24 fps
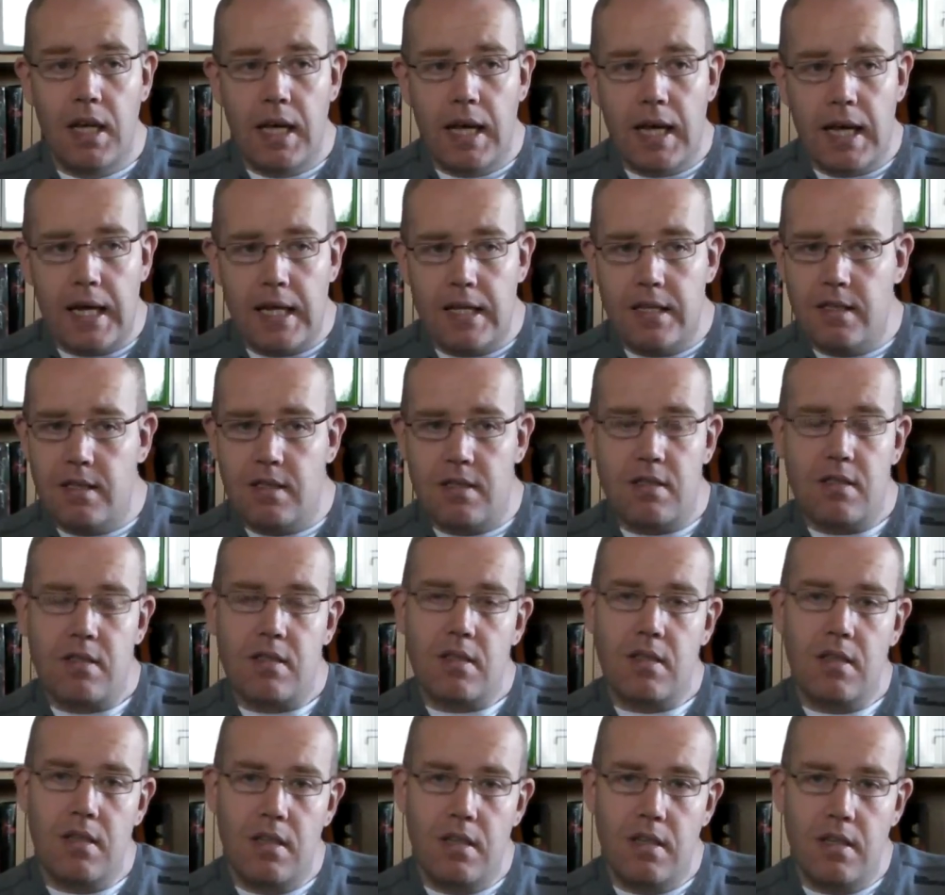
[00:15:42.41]
And,
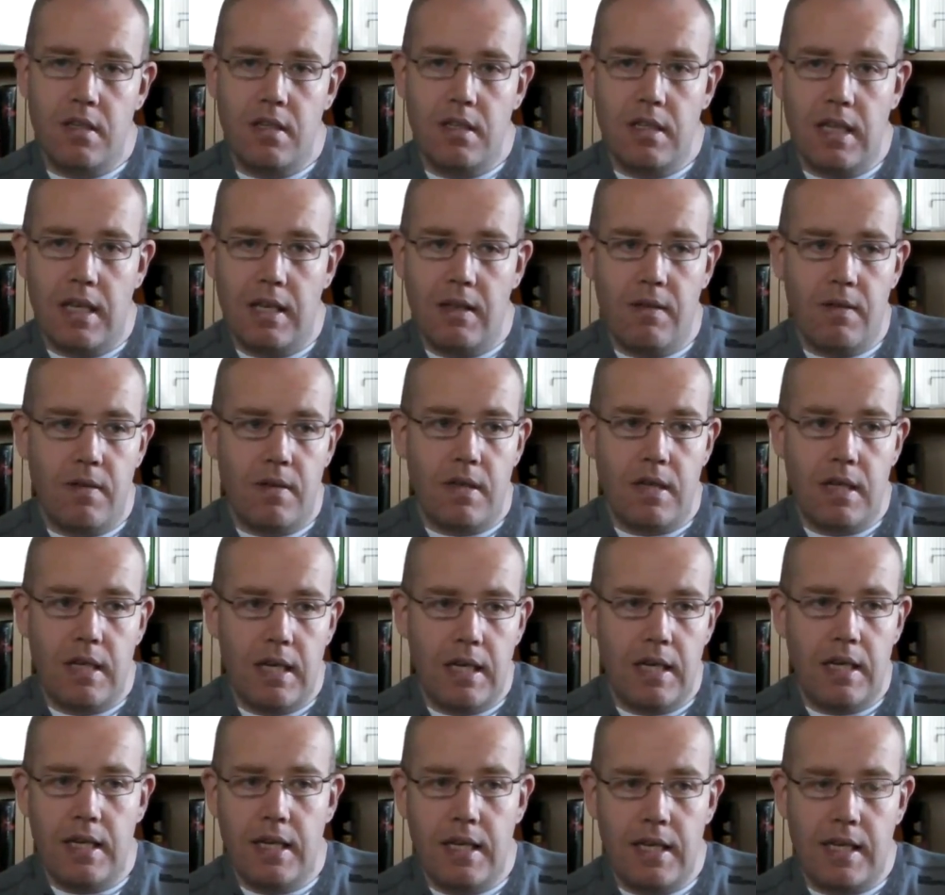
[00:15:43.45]
you know,
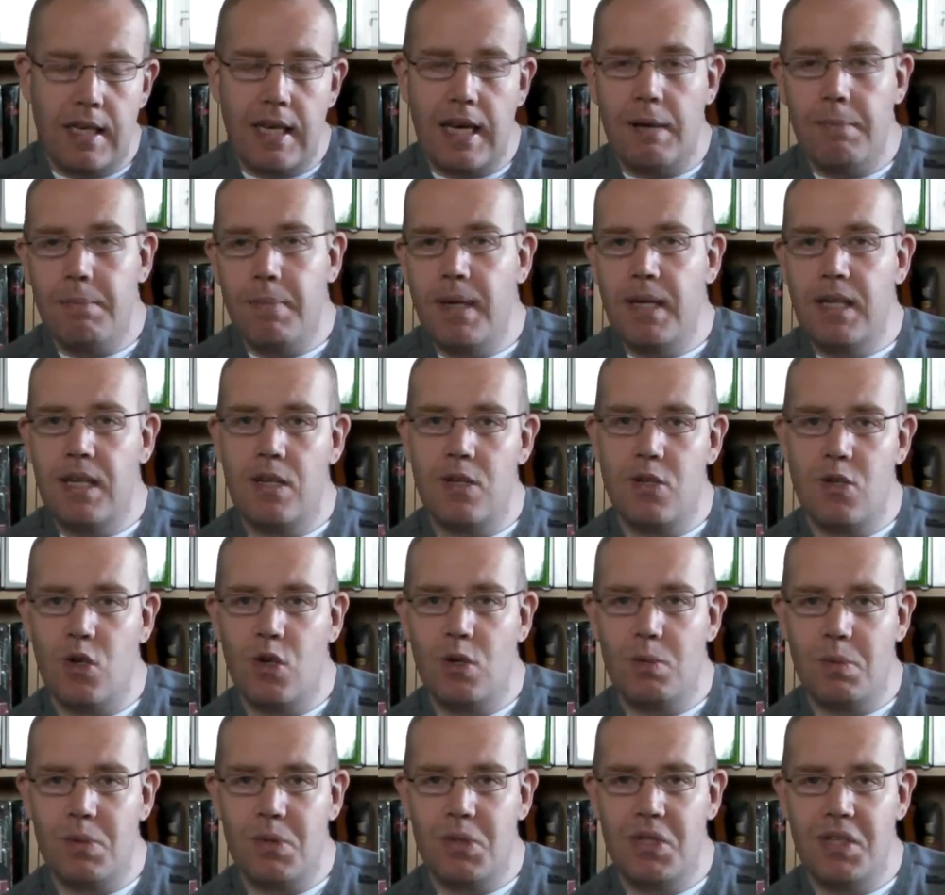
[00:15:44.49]
it can be an
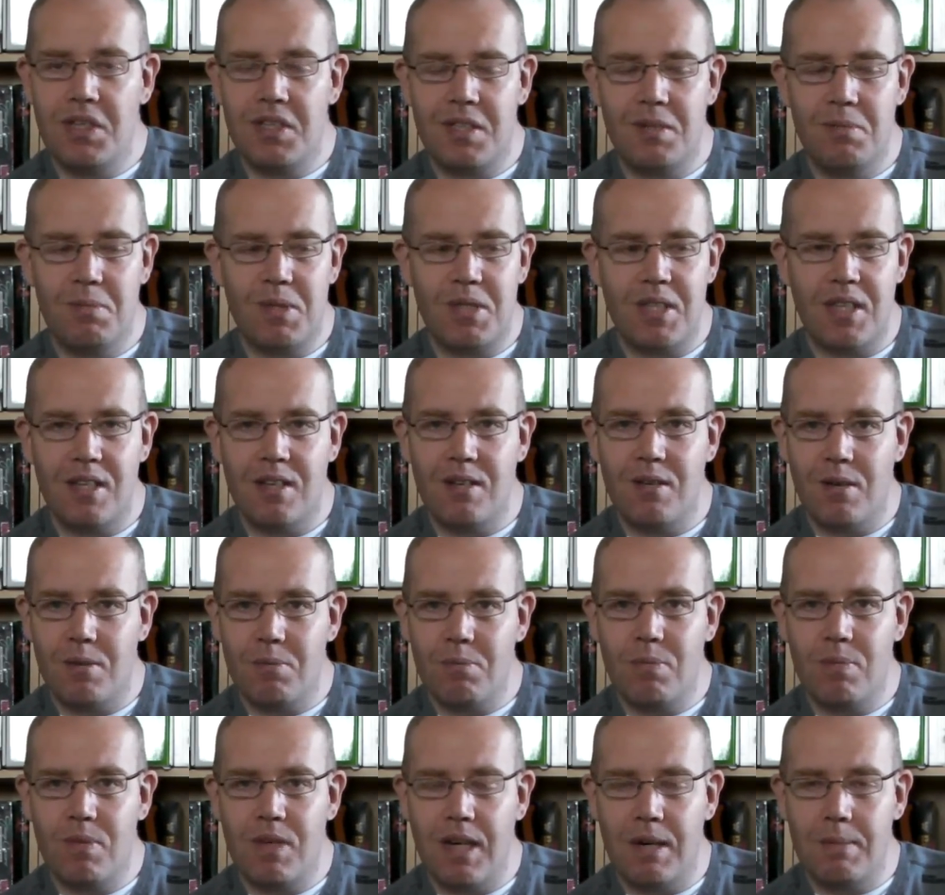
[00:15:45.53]
enjoyable system. So
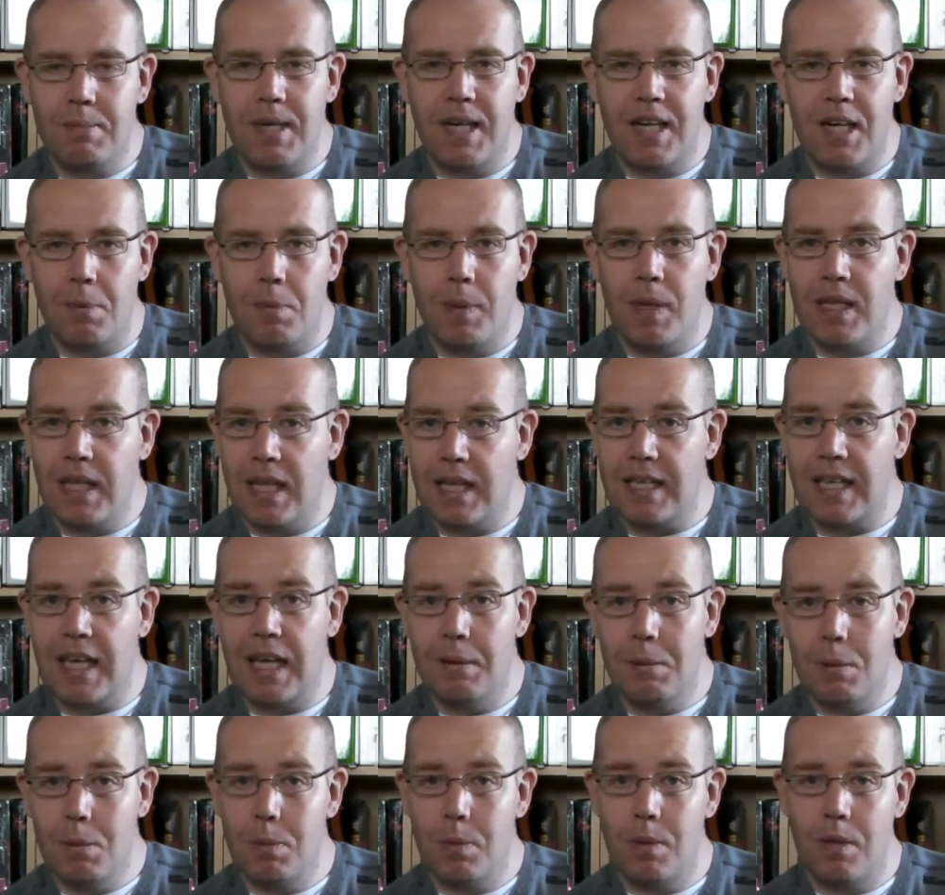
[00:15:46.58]
I'm glad I picked that
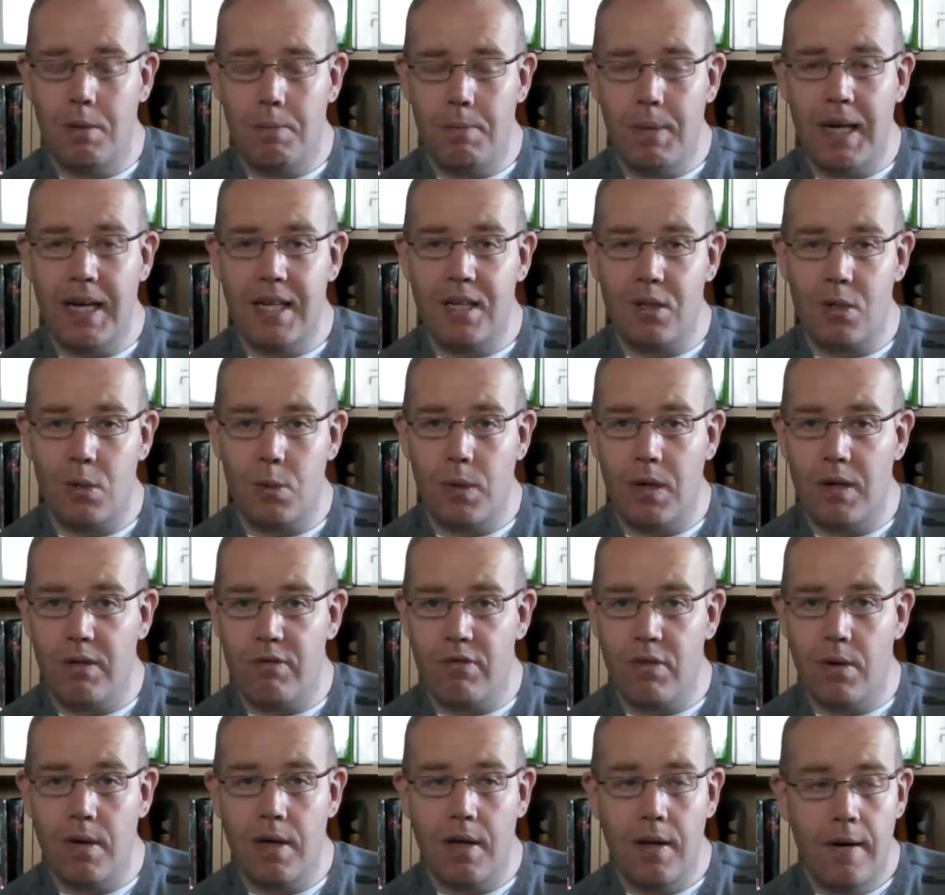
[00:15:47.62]
game up and I played all the way
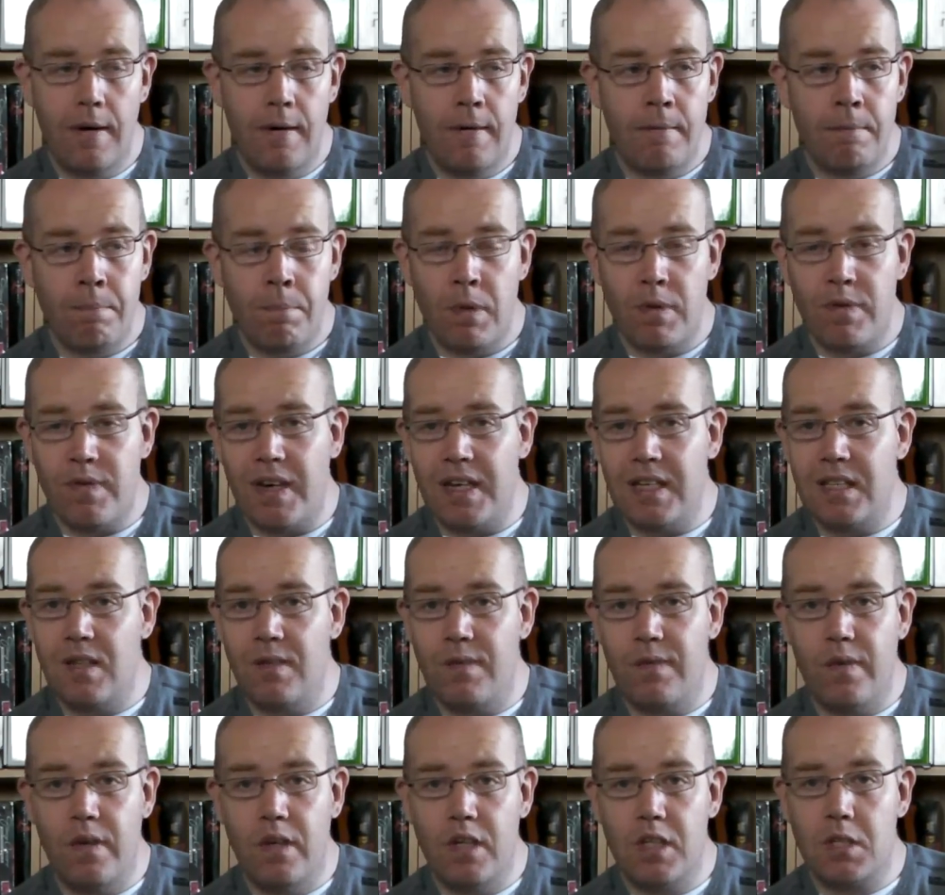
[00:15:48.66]
through it. In fact, it's the
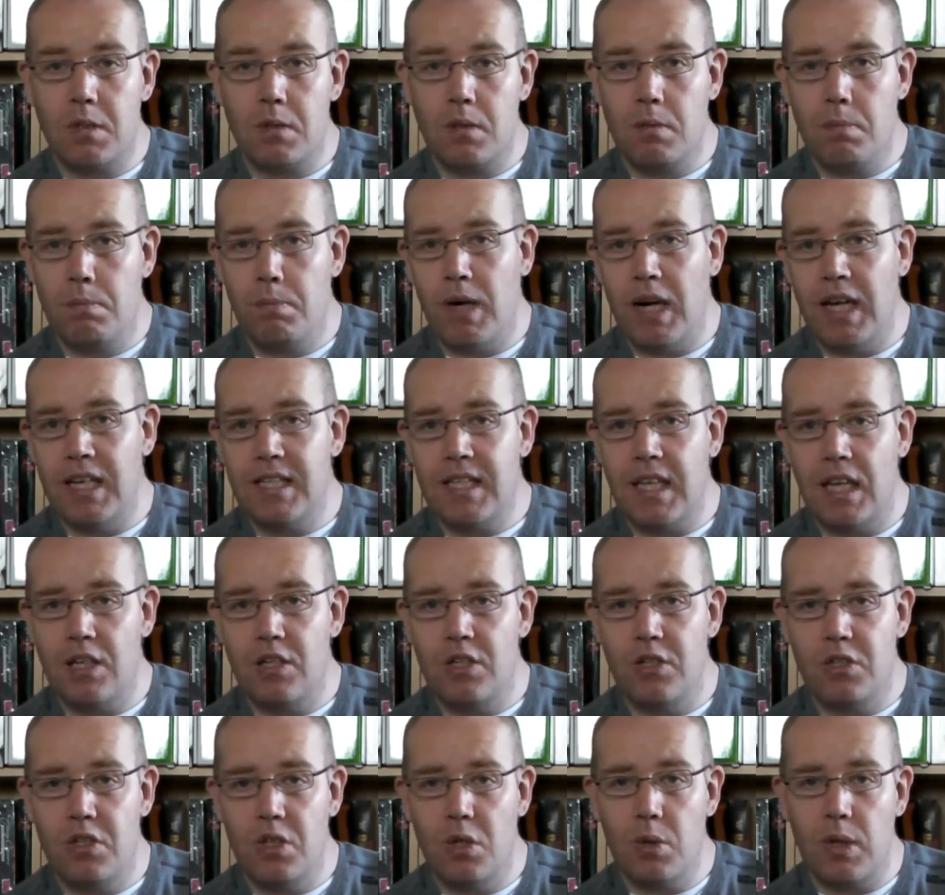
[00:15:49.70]
first
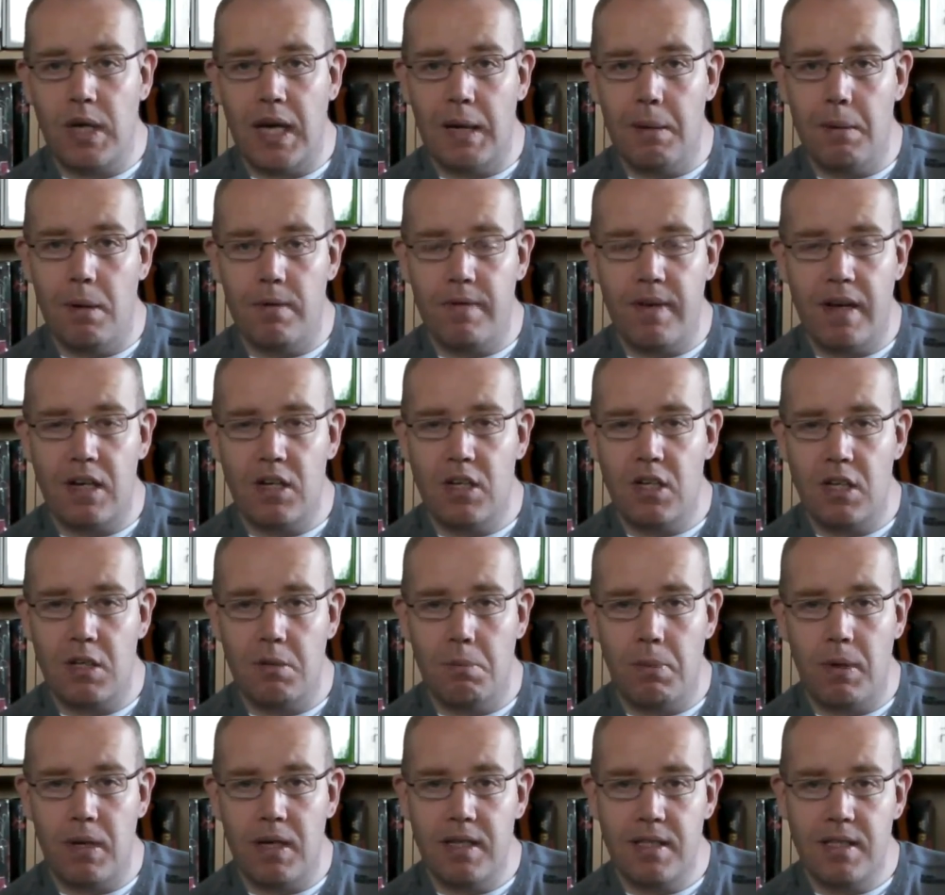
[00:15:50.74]
PlayStation 2 game I've actually
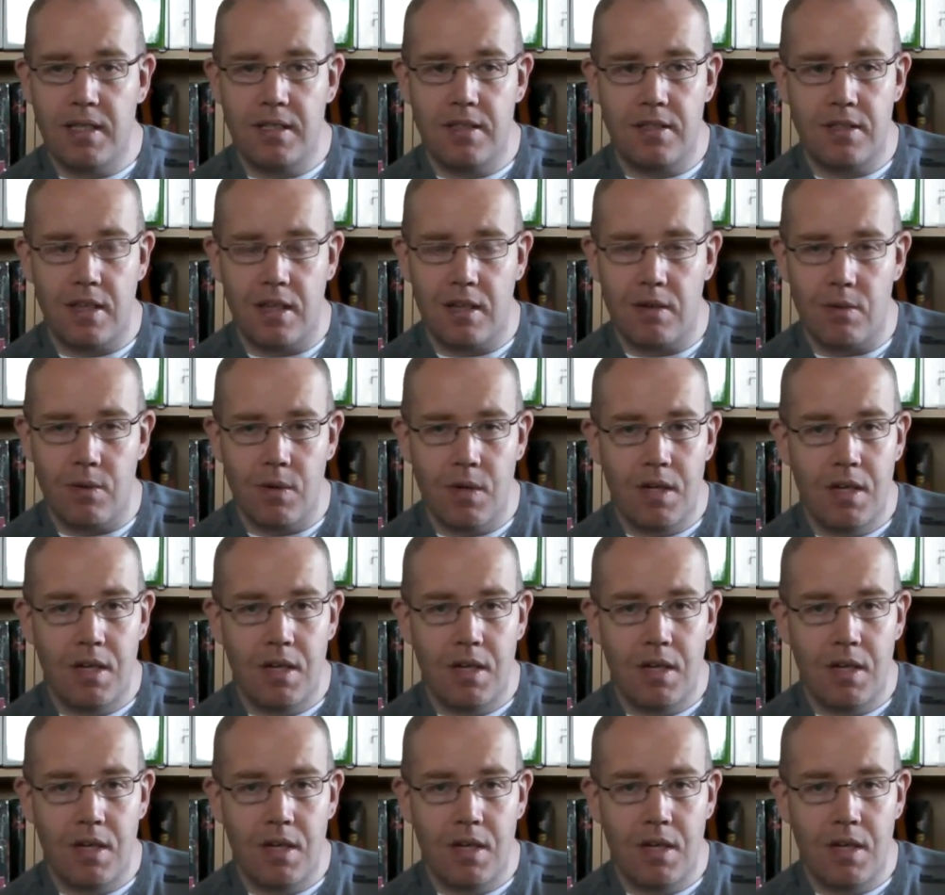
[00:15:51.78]
completed, so